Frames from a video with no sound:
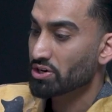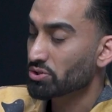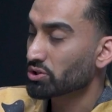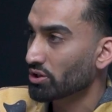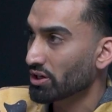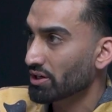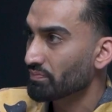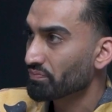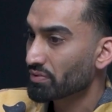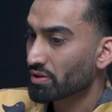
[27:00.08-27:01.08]
to learn
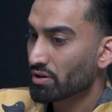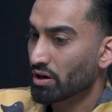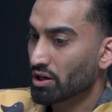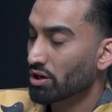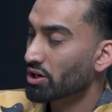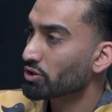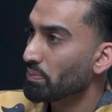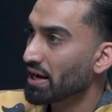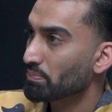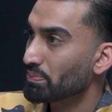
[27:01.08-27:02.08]
along their
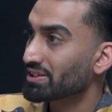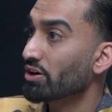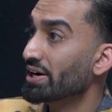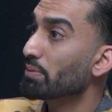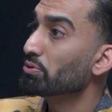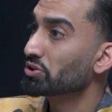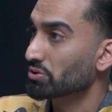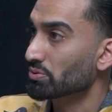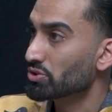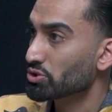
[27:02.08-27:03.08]
path, but they're unable
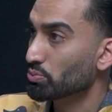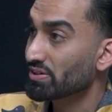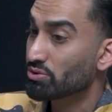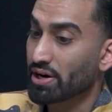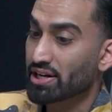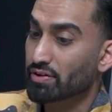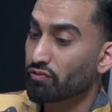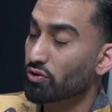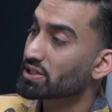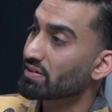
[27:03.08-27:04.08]
to. So we created the
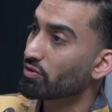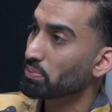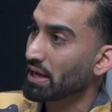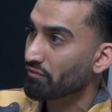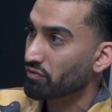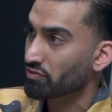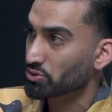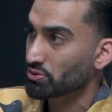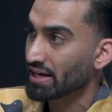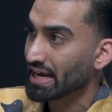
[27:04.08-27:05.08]
first ever platform for
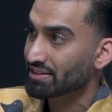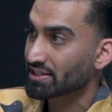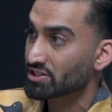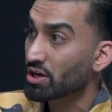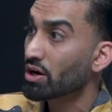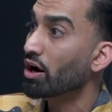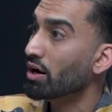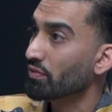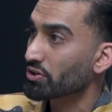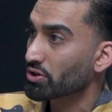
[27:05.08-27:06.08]
student athletes
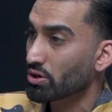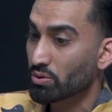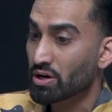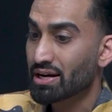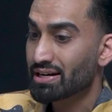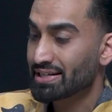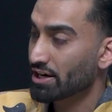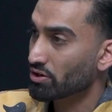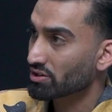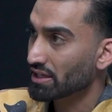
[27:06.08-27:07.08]
on the go,
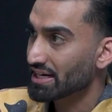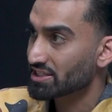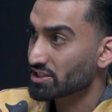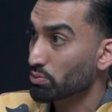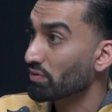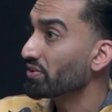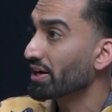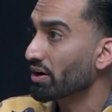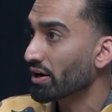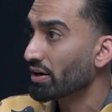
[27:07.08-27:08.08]
take our classes wherever they
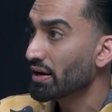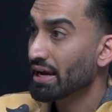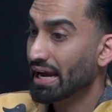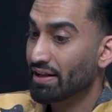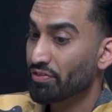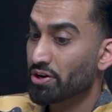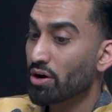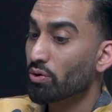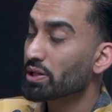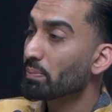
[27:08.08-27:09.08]
are. And they're not
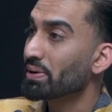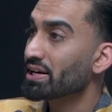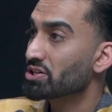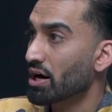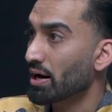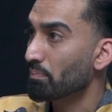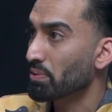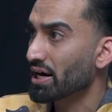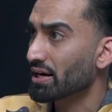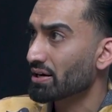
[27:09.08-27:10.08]
only being taught
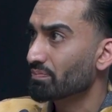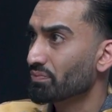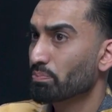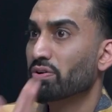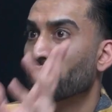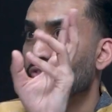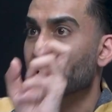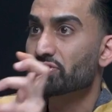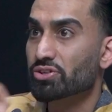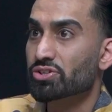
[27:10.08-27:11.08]
by
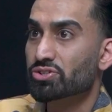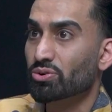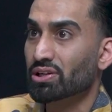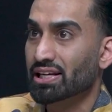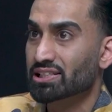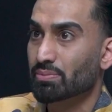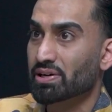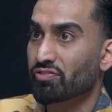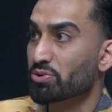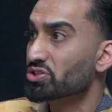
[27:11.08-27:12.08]
professors or like
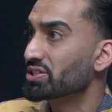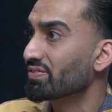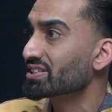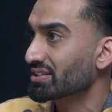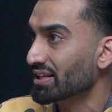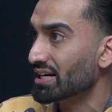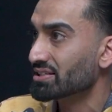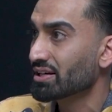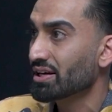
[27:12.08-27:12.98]
somebody from your civics class,